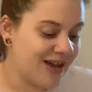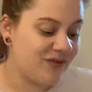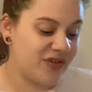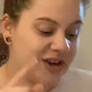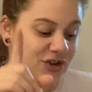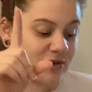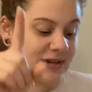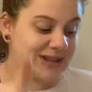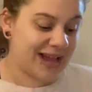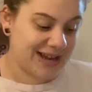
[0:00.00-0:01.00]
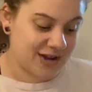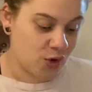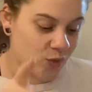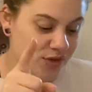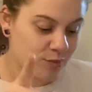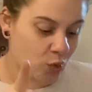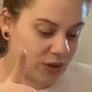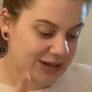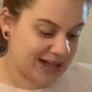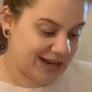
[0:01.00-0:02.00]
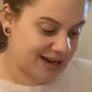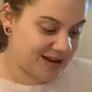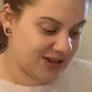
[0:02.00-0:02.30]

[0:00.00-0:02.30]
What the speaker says: Feed your light with more light